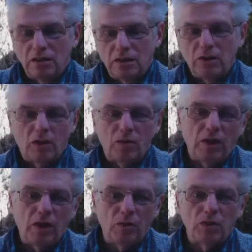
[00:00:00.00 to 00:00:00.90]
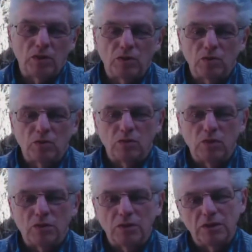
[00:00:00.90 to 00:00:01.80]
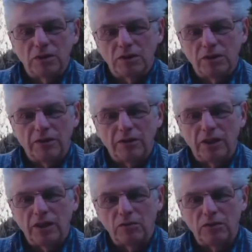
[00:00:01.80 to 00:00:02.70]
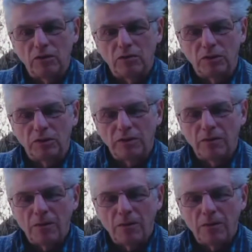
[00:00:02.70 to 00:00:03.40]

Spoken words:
So that was definitely an improvement.